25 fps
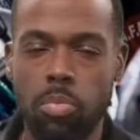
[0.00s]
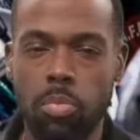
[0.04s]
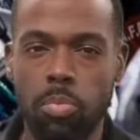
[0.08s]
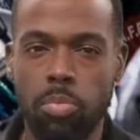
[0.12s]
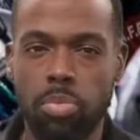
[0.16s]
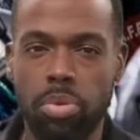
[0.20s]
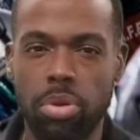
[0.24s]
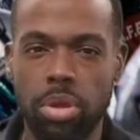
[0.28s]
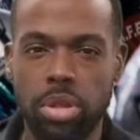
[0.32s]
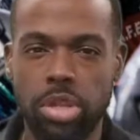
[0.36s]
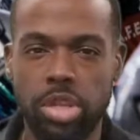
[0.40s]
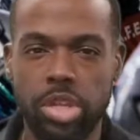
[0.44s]

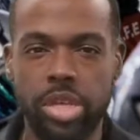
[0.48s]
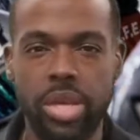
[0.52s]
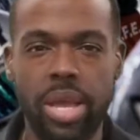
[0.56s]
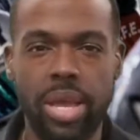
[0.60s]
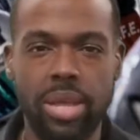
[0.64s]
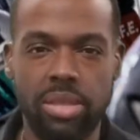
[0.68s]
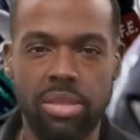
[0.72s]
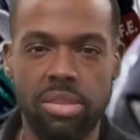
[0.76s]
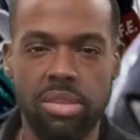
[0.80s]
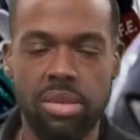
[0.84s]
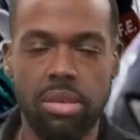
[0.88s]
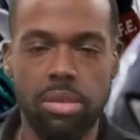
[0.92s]

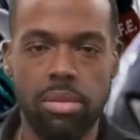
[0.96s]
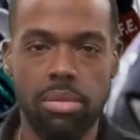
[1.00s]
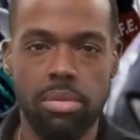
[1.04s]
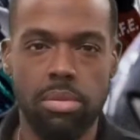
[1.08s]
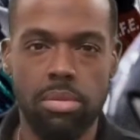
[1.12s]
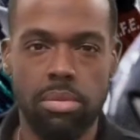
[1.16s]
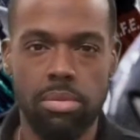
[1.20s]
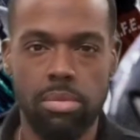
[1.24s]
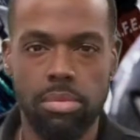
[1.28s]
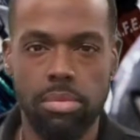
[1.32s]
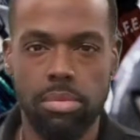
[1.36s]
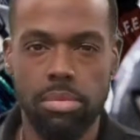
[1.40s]
project it,
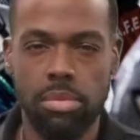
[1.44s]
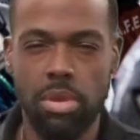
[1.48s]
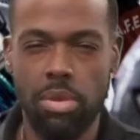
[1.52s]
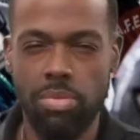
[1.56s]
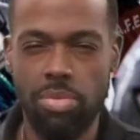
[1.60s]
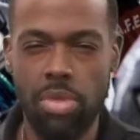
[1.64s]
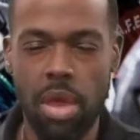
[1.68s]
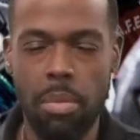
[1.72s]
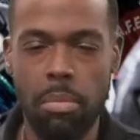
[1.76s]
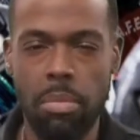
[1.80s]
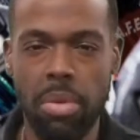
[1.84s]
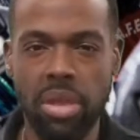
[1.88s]
if
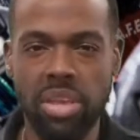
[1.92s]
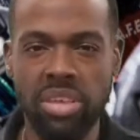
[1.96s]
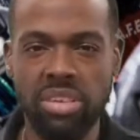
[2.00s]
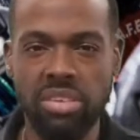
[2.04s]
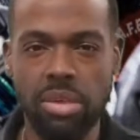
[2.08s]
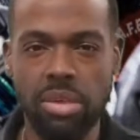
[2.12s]
that makes